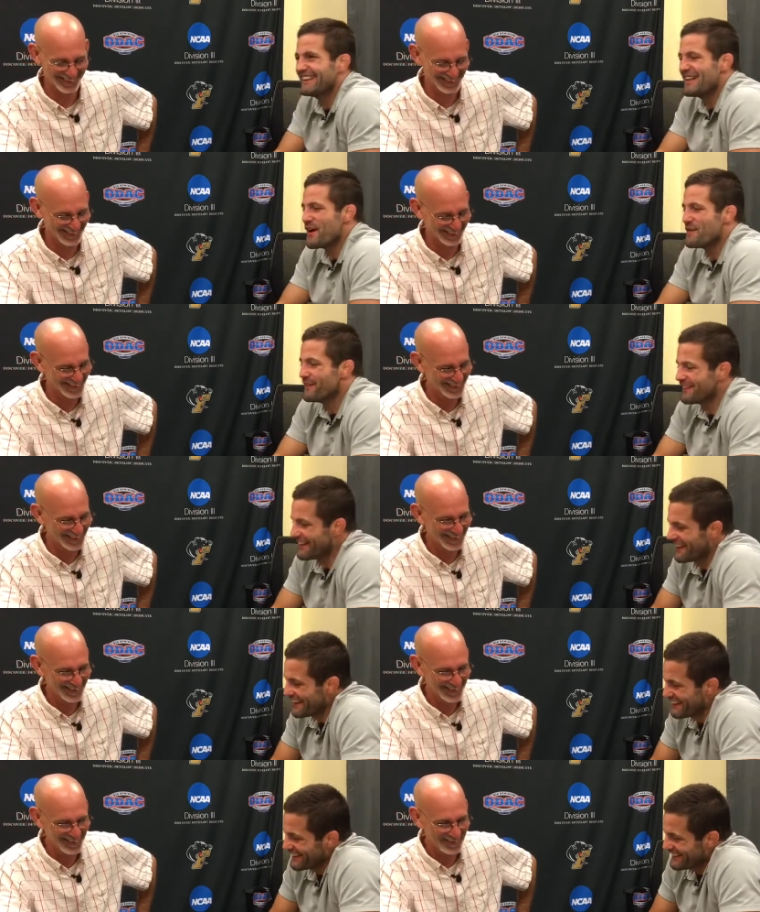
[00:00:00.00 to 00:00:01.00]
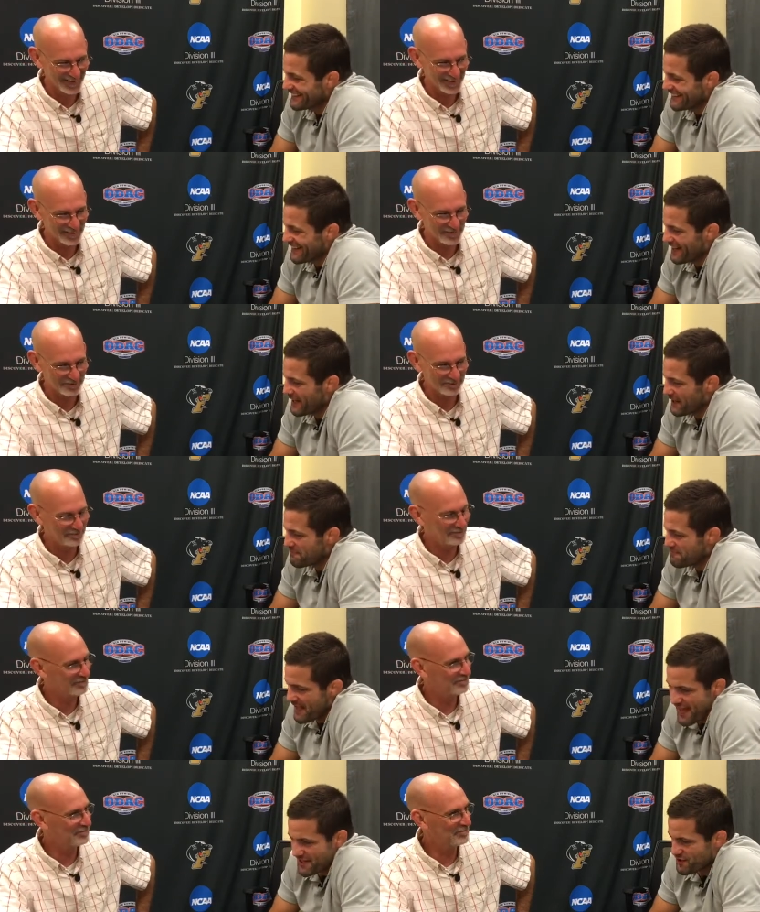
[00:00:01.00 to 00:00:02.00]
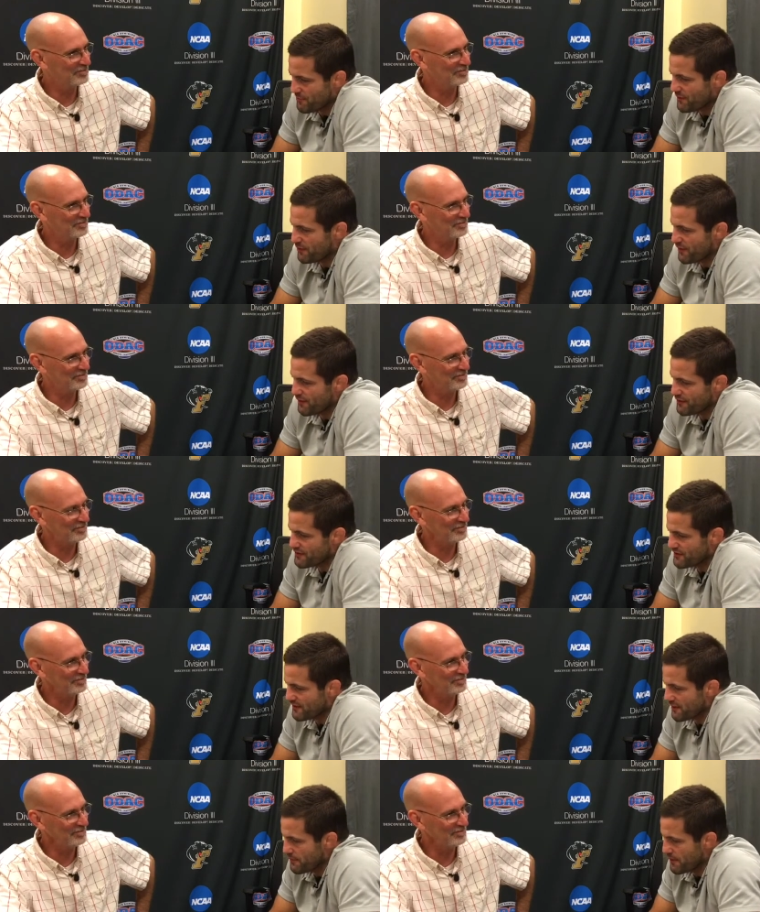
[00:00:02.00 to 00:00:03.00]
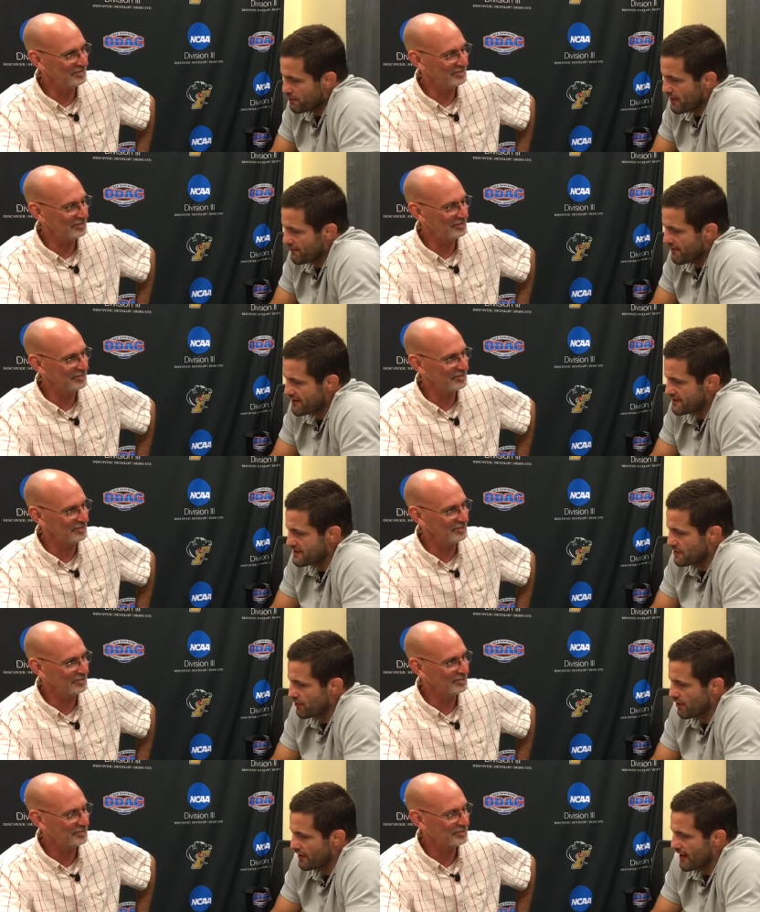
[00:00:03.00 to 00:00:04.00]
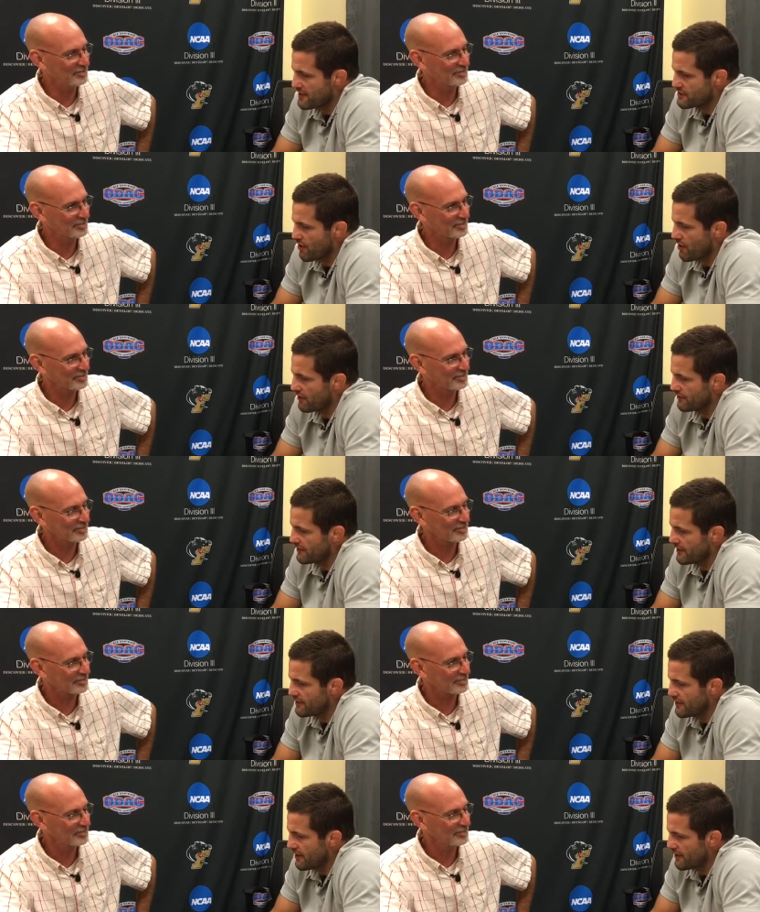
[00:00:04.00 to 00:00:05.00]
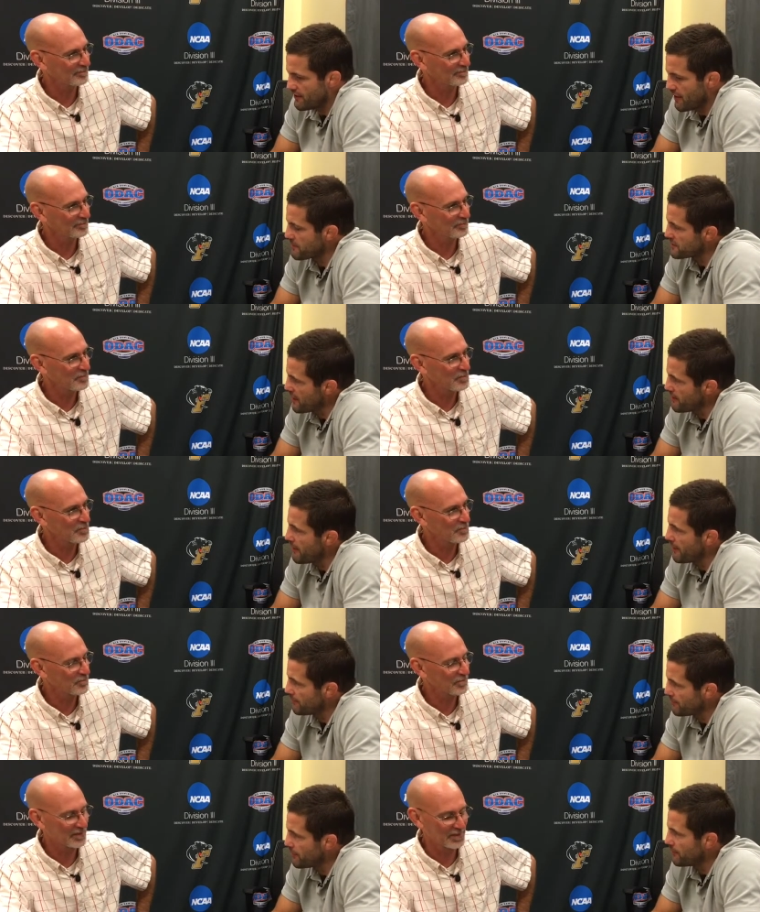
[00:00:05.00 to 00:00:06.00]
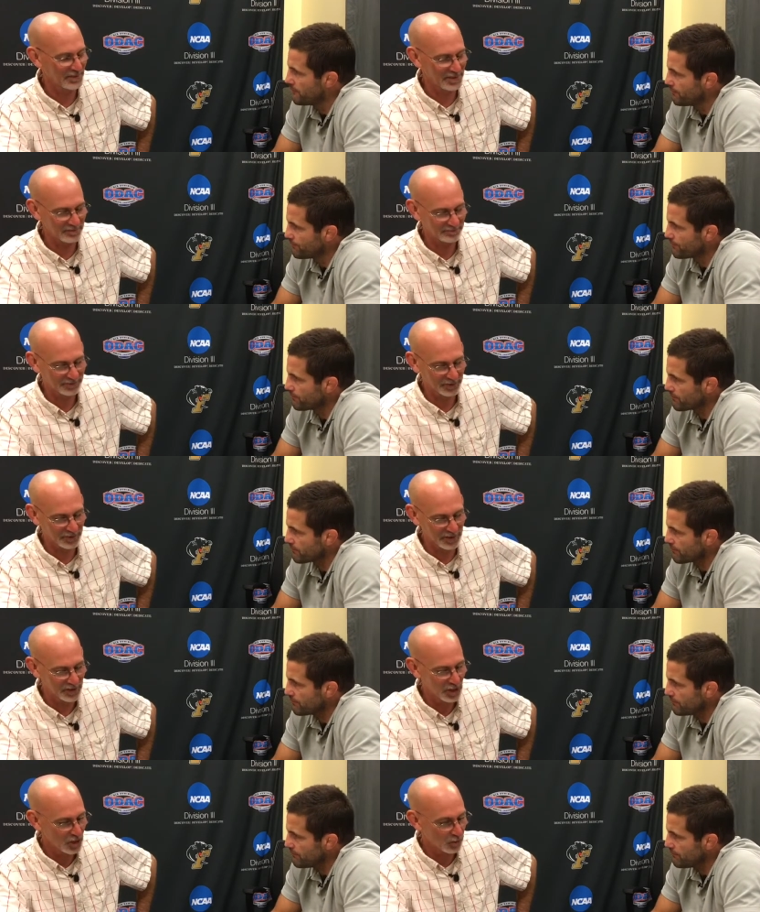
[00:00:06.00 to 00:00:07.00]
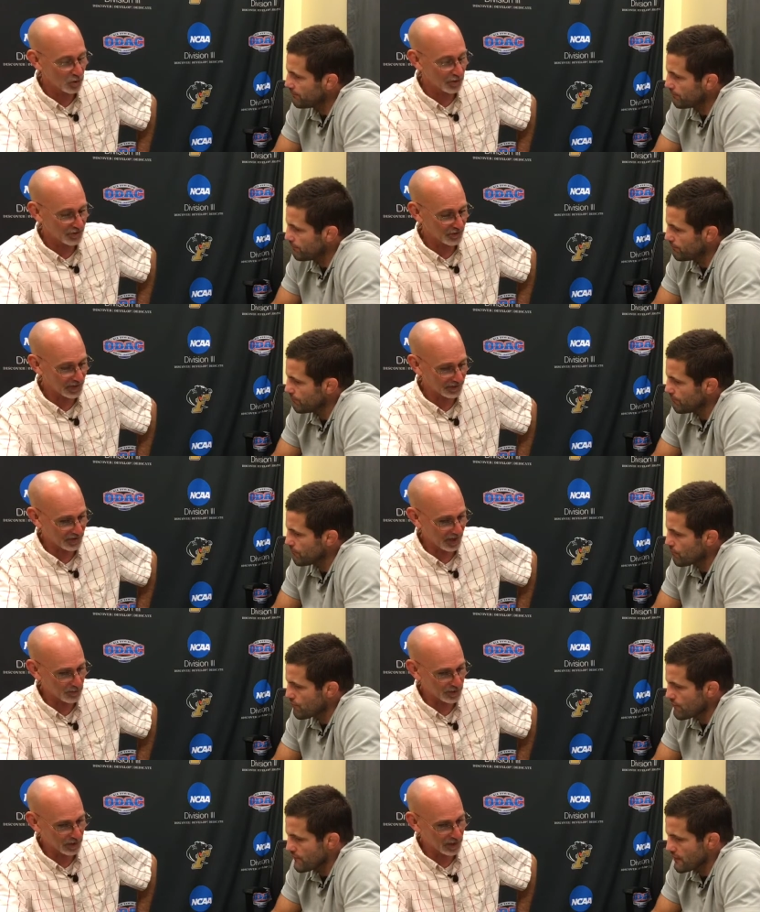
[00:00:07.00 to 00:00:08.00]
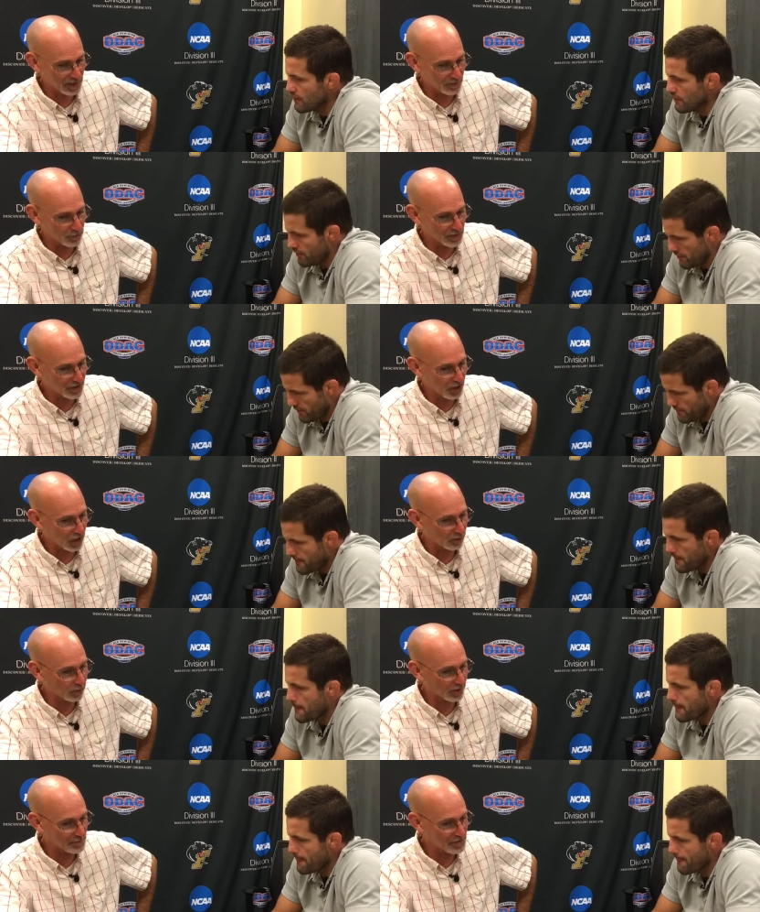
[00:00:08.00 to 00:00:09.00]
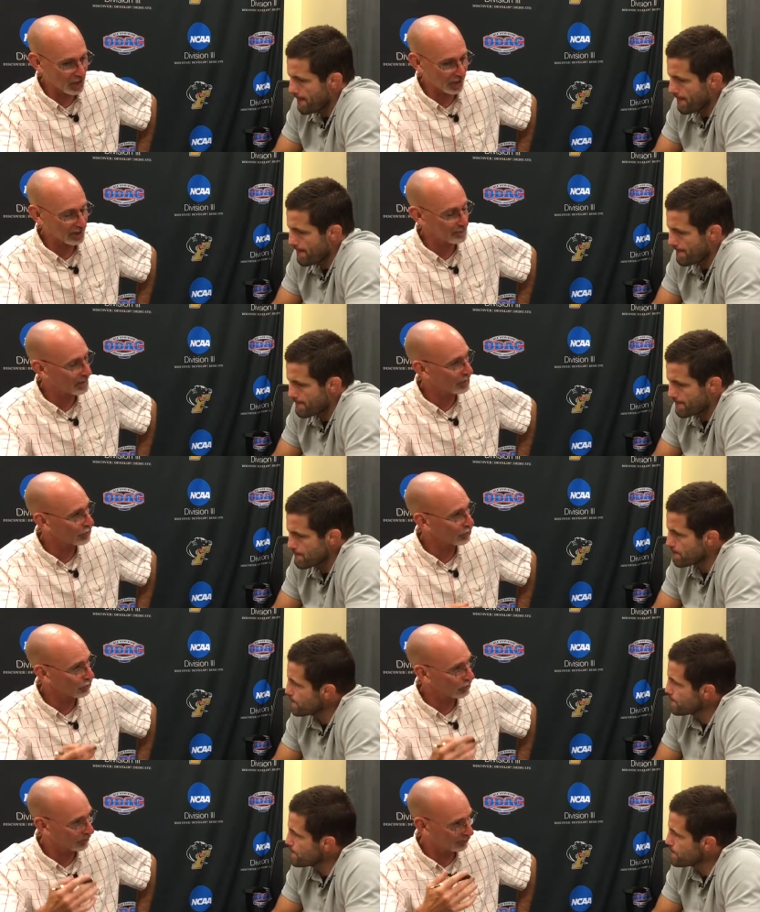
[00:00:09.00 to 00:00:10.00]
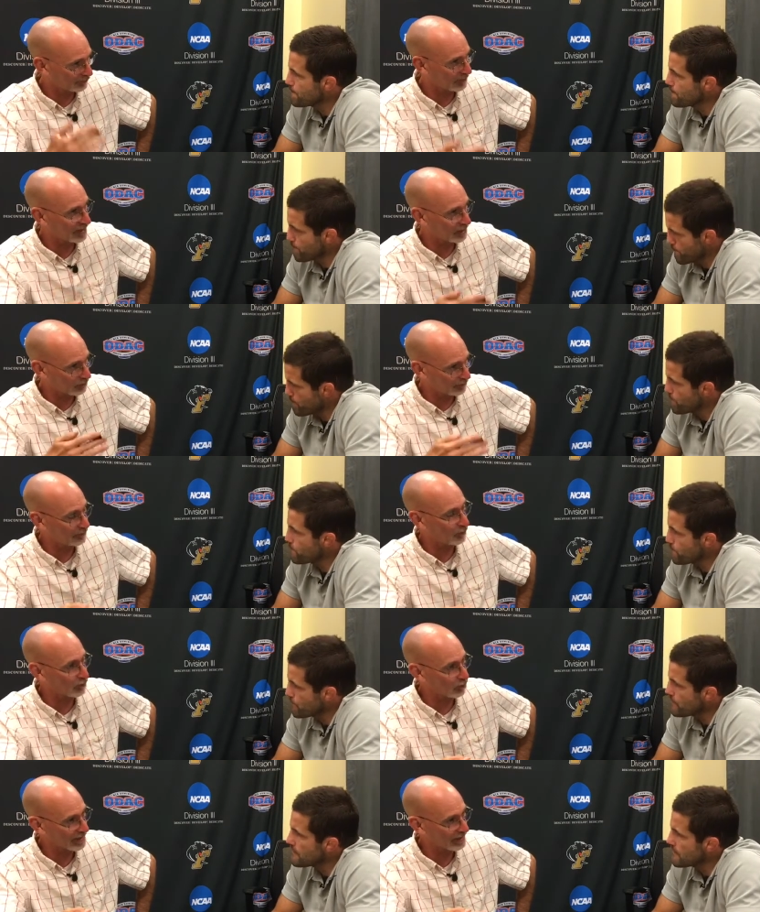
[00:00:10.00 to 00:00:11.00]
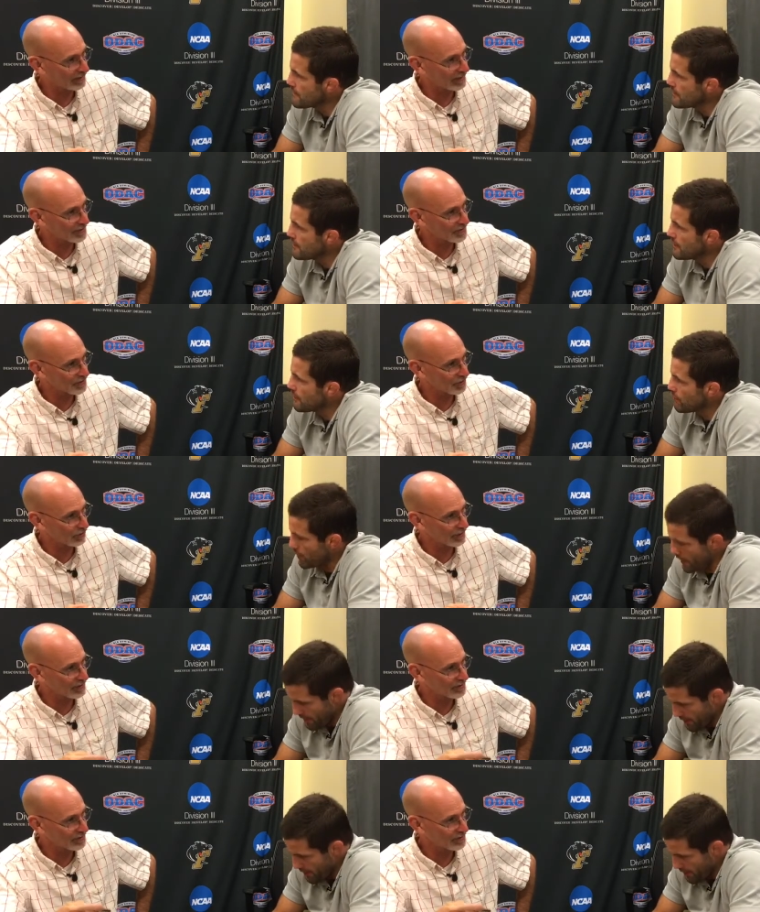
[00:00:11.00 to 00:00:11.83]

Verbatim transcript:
Speaker 1: no, but uh, um, yeah, so be great, just be a great event to see where our guys are, and, and uh, I'm excited about it.
Speaker 2: So. Great, great. Well, so the next time we um, we talk, we're going to be talking about your final four weight classes, correct? Right.